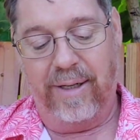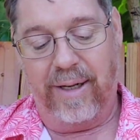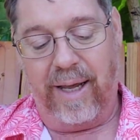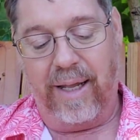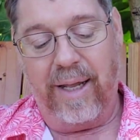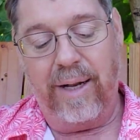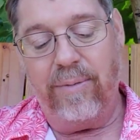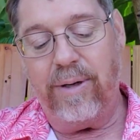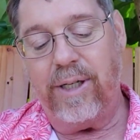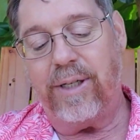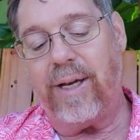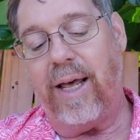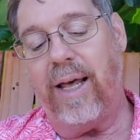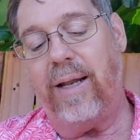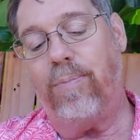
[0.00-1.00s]
And then we
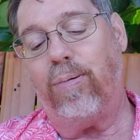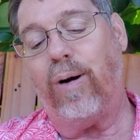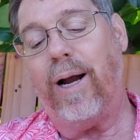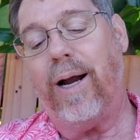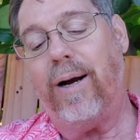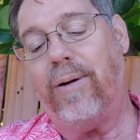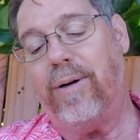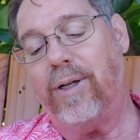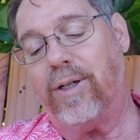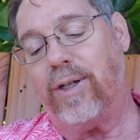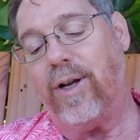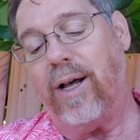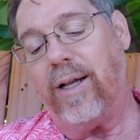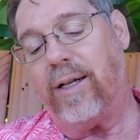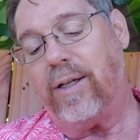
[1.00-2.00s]
said prayer is
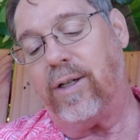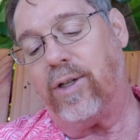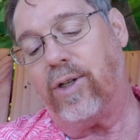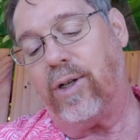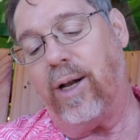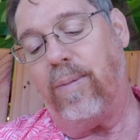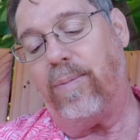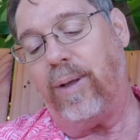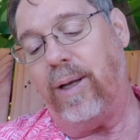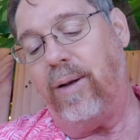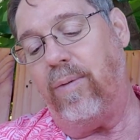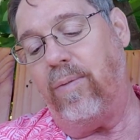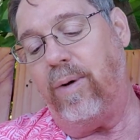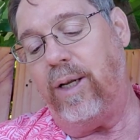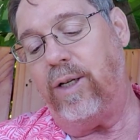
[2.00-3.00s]
not
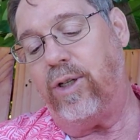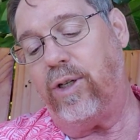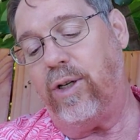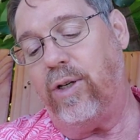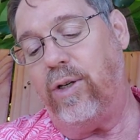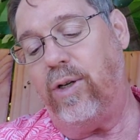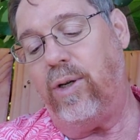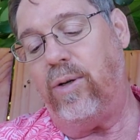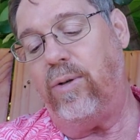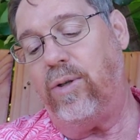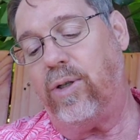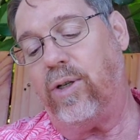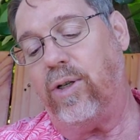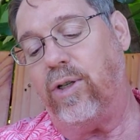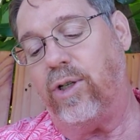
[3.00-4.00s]
something we should
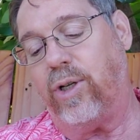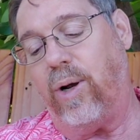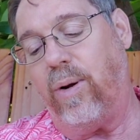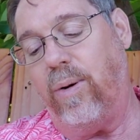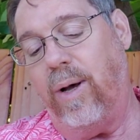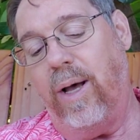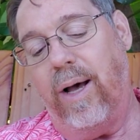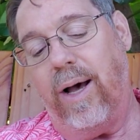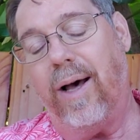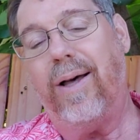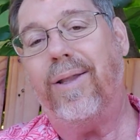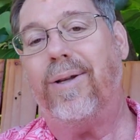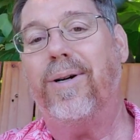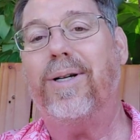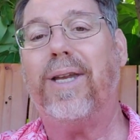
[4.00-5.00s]
use to show
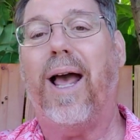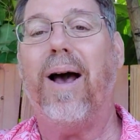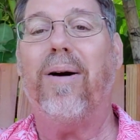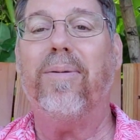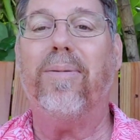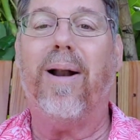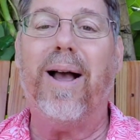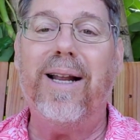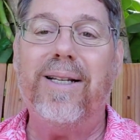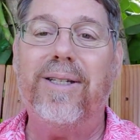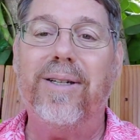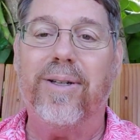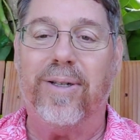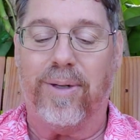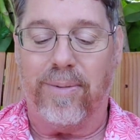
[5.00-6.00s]
others how
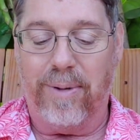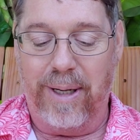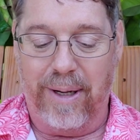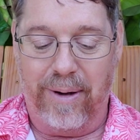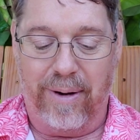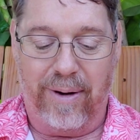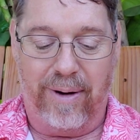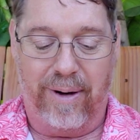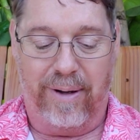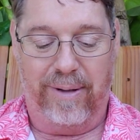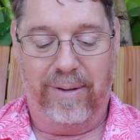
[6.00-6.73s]
righteous we are.